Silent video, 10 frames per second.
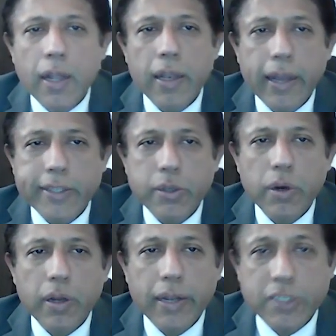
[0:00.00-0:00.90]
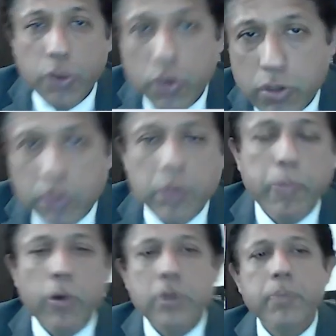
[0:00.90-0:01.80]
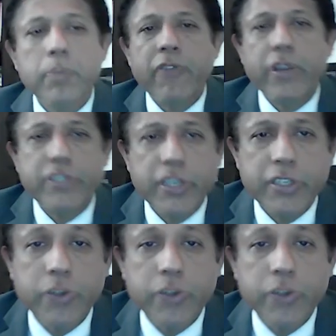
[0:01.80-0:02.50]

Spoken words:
Let's go to the important manifestation.